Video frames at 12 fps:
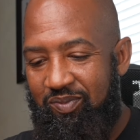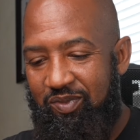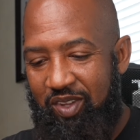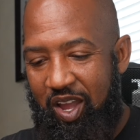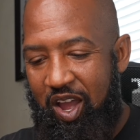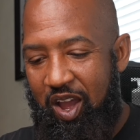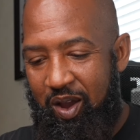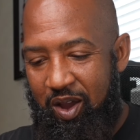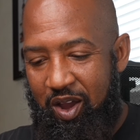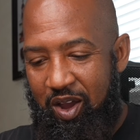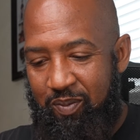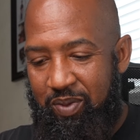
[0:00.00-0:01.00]

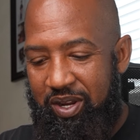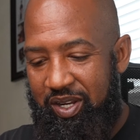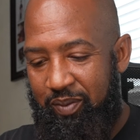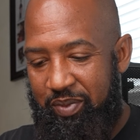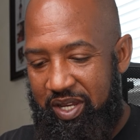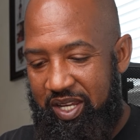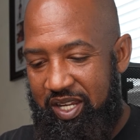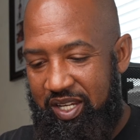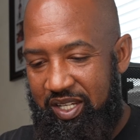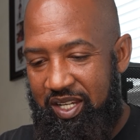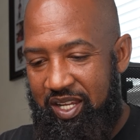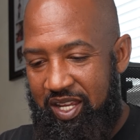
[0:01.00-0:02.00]
Nah, but I
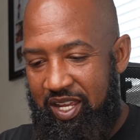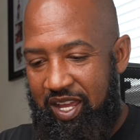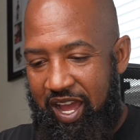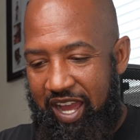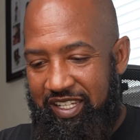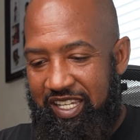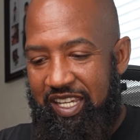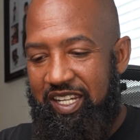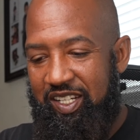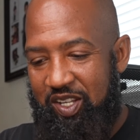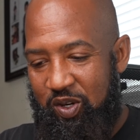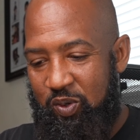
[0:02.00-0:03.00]
mean, I get
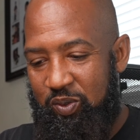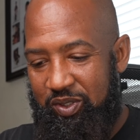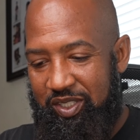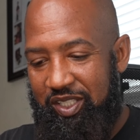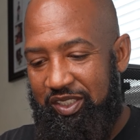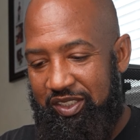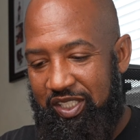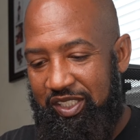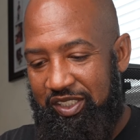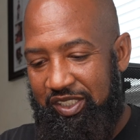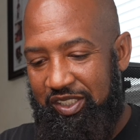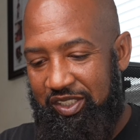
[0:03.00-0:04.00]
it though. This
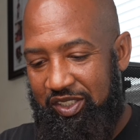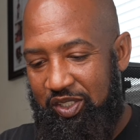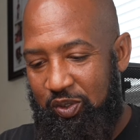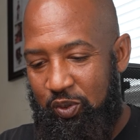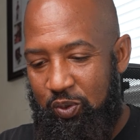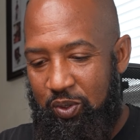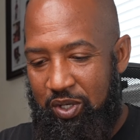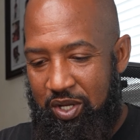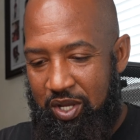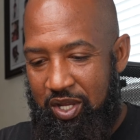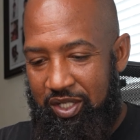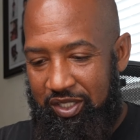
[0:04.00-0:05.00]
this is to
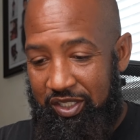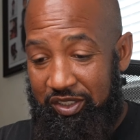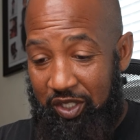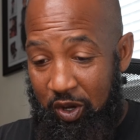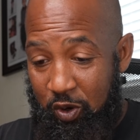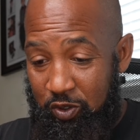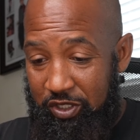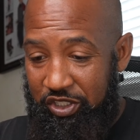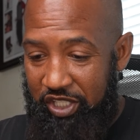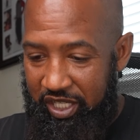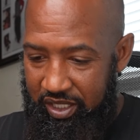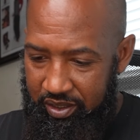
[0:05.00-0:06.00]
this the whole of
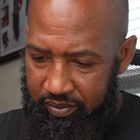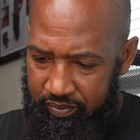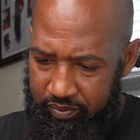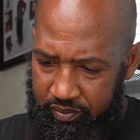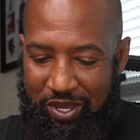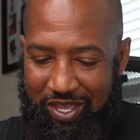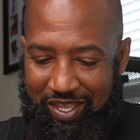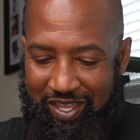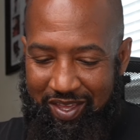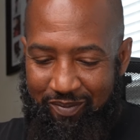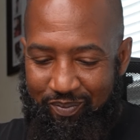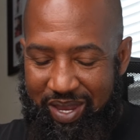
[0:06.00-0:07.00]
J.
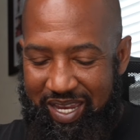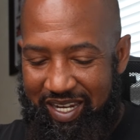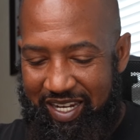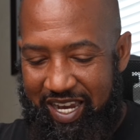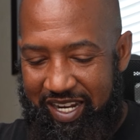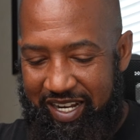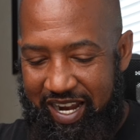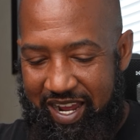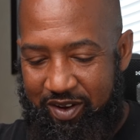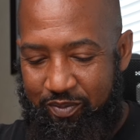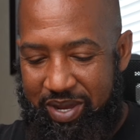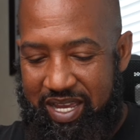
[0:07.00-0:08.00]
Man, cut it
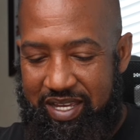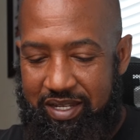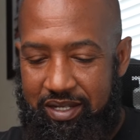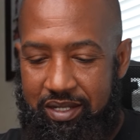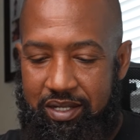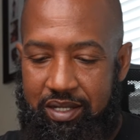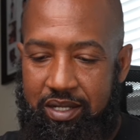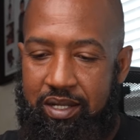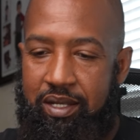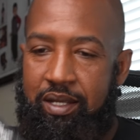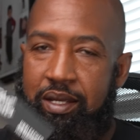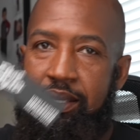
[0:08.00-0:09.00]
out, man.
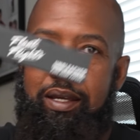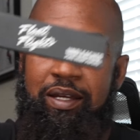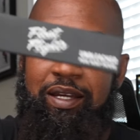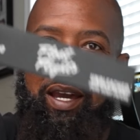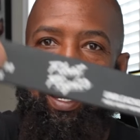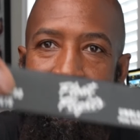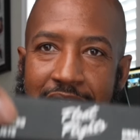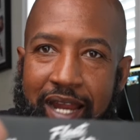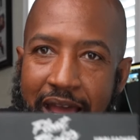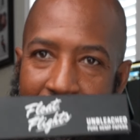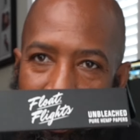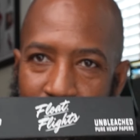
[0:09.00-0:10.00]
Cut it
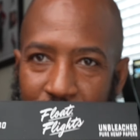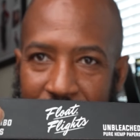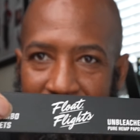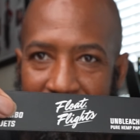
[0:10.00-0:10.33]
out.